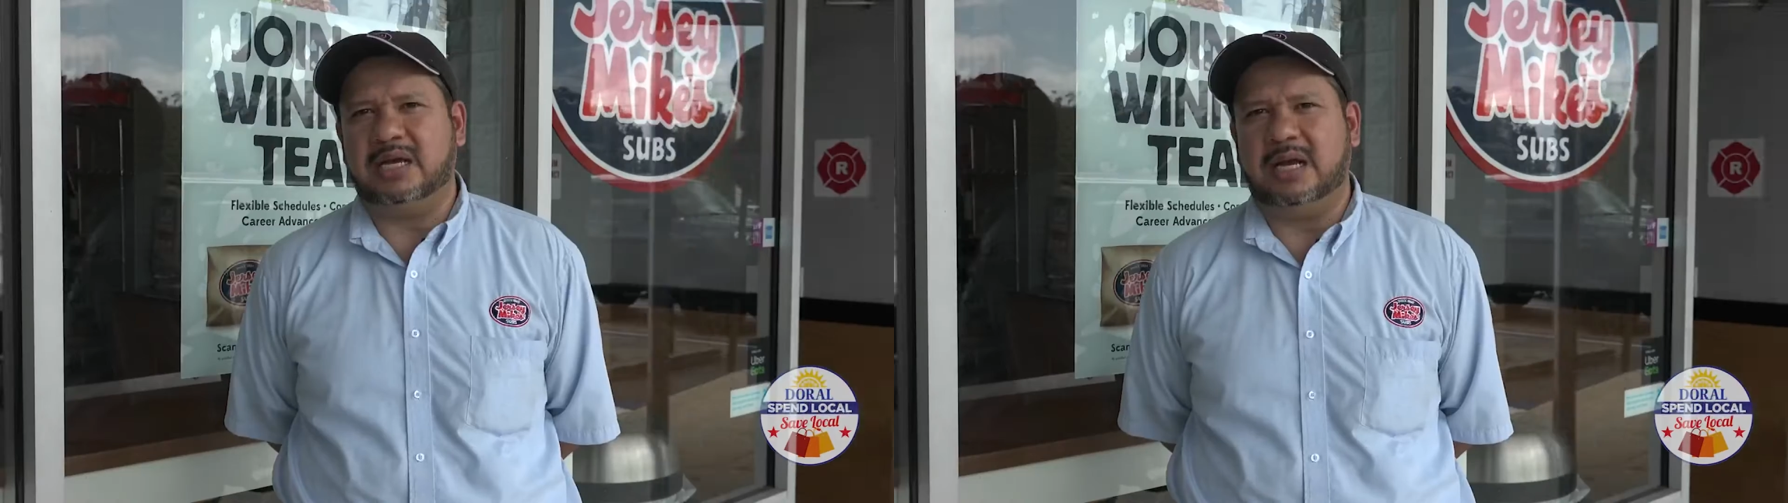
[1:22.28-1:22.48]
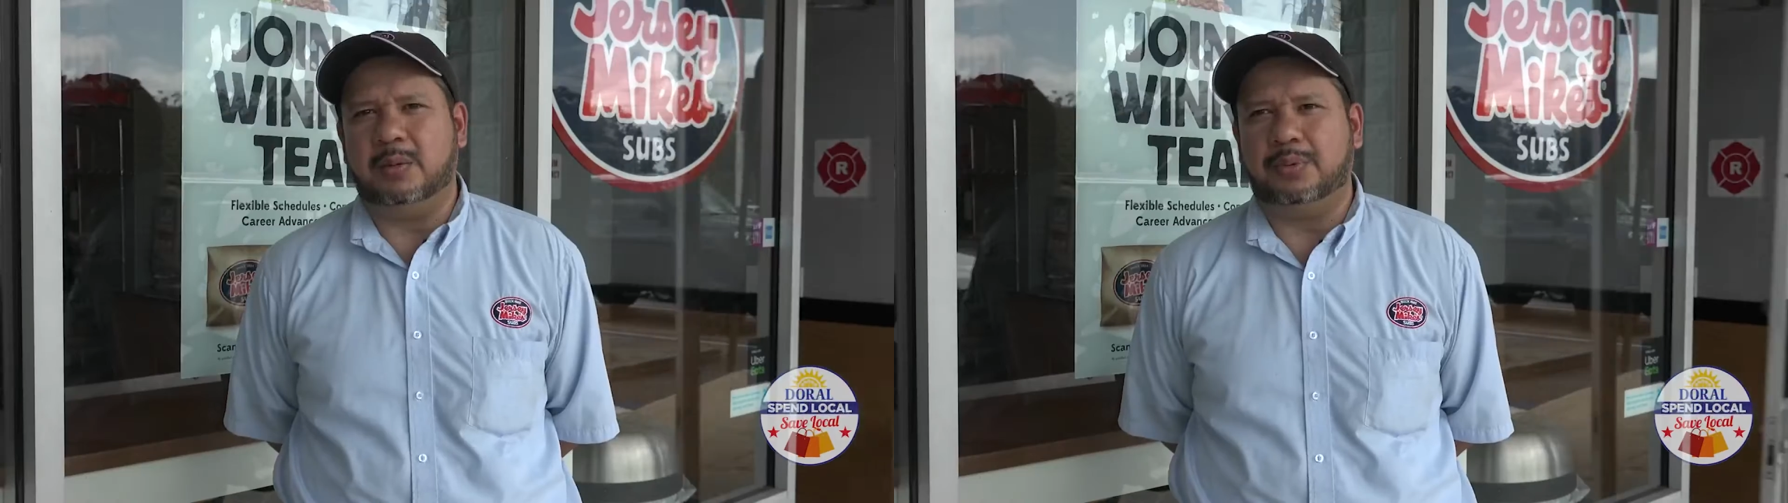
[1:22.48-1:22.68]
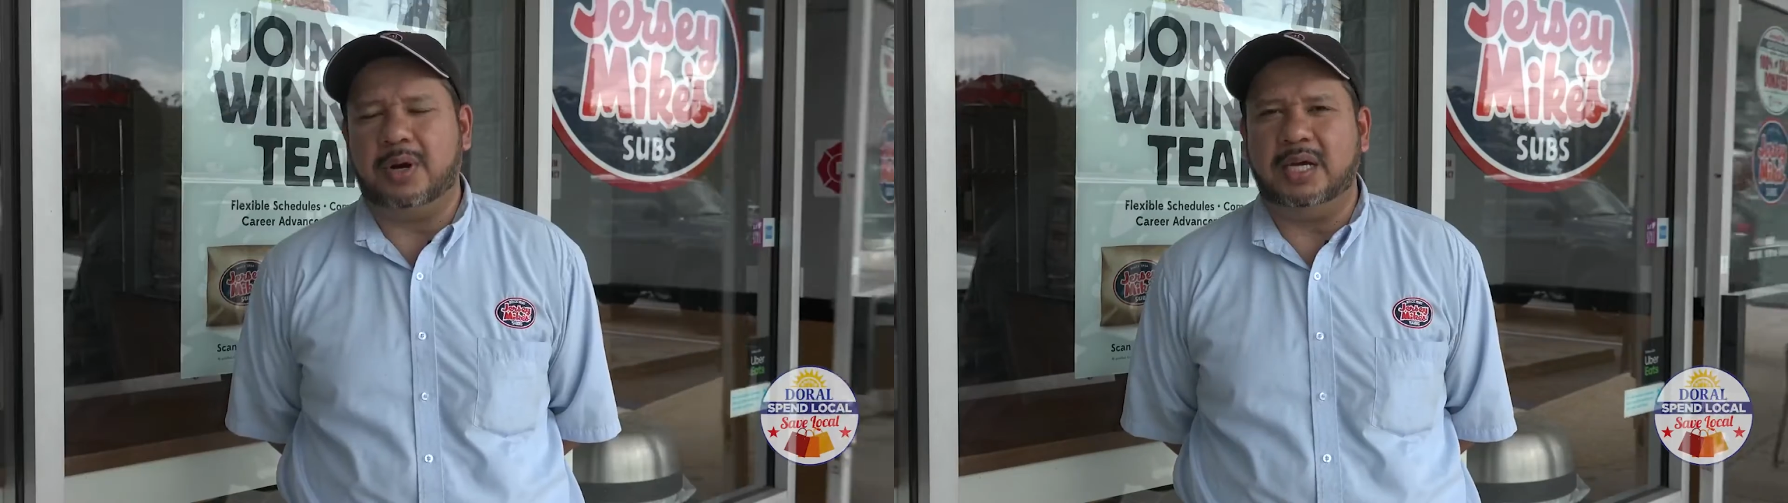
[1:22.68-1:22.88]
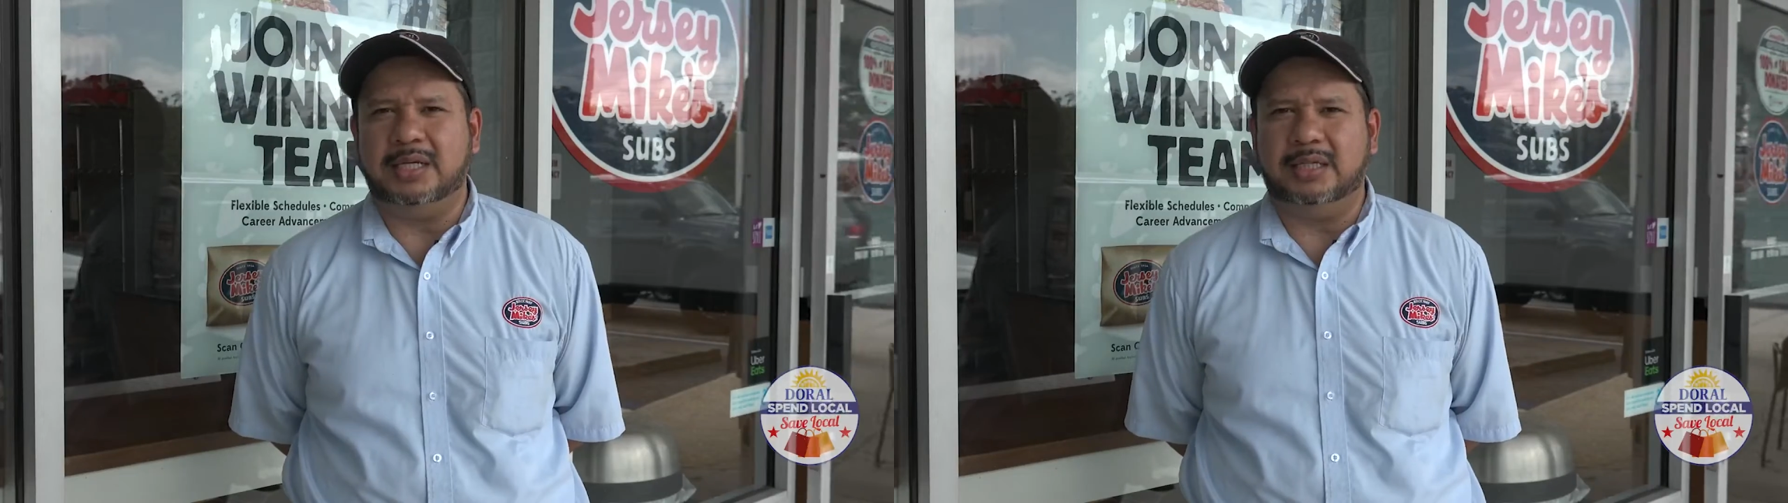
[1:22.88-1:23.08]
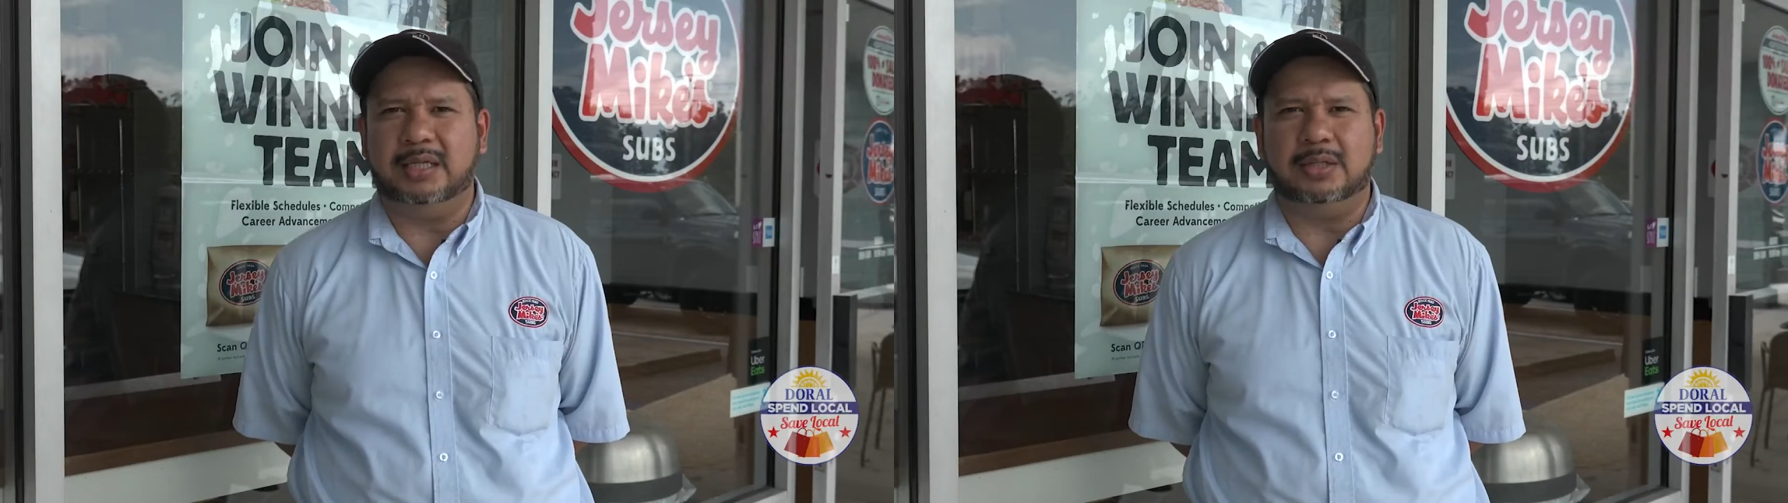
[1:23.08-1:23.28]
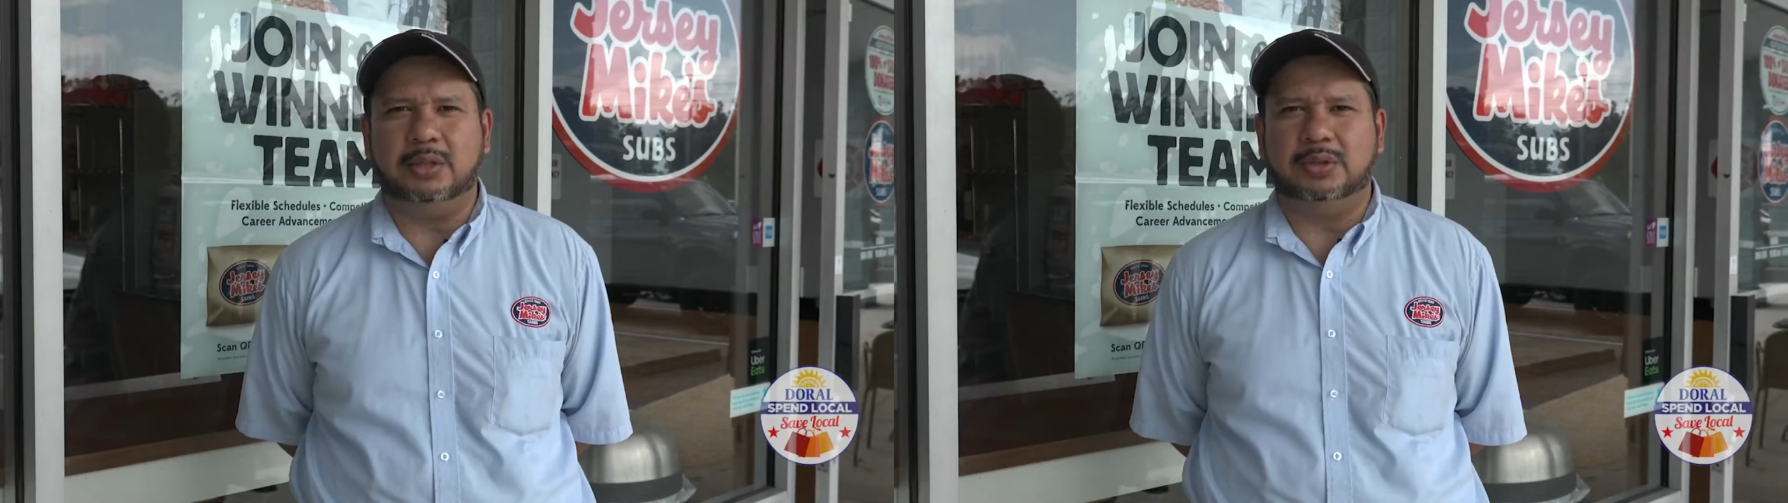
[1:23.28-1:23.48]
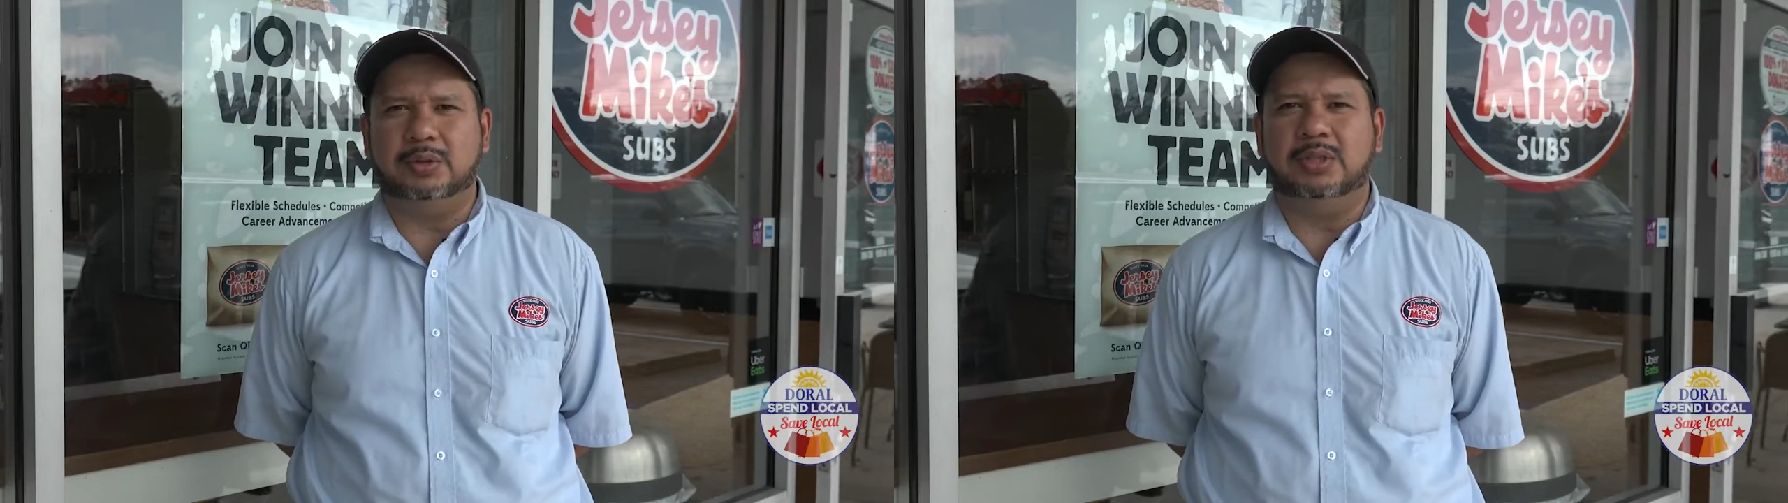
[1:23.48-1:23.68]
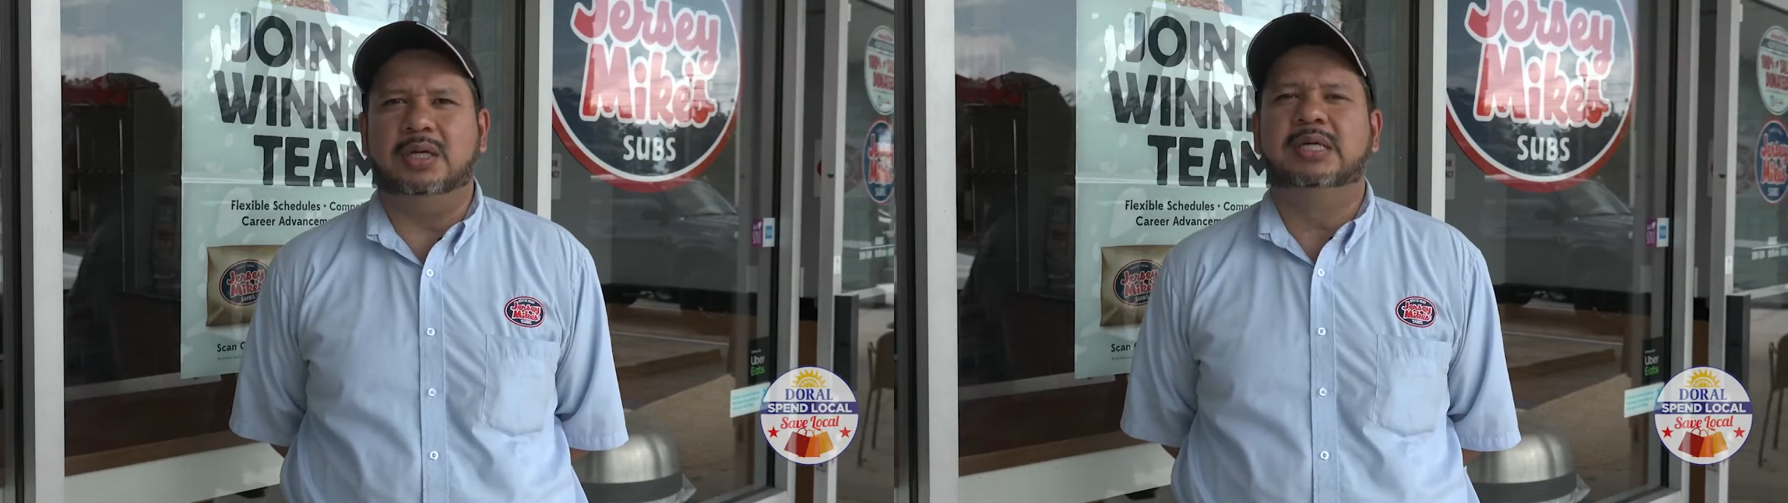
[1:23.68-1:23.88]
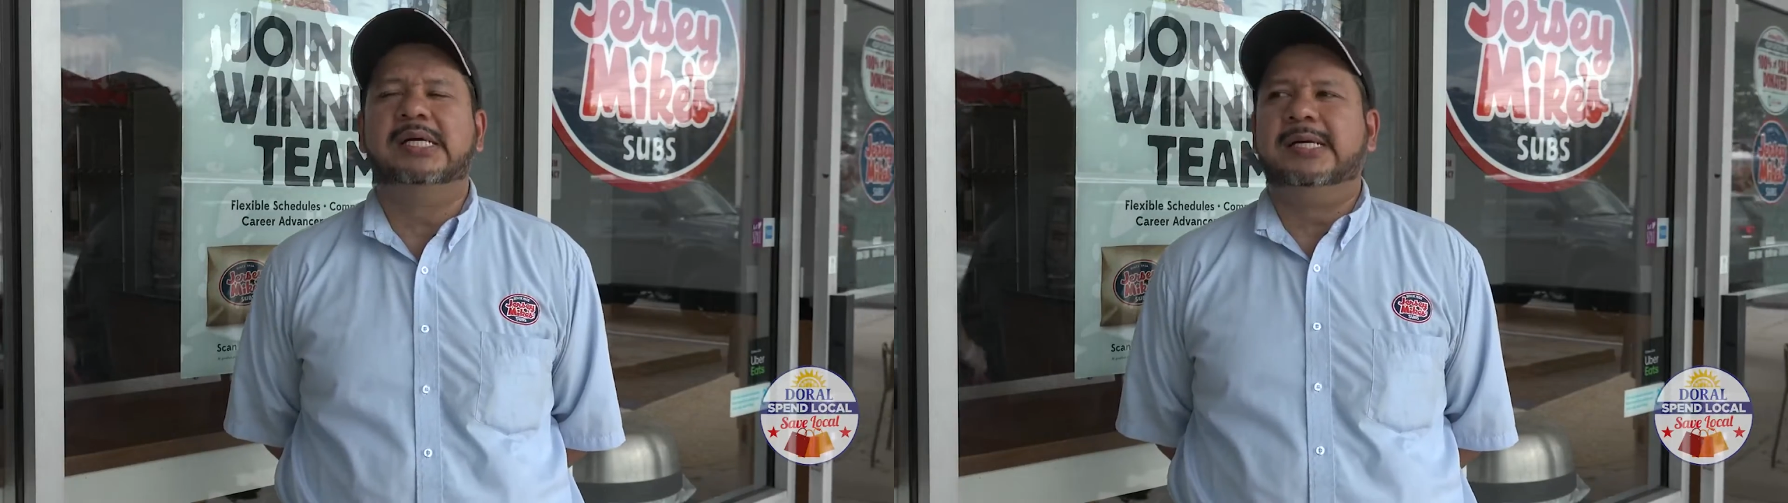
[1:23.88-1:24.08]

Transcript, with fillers: a lot of pride in, in our tuna.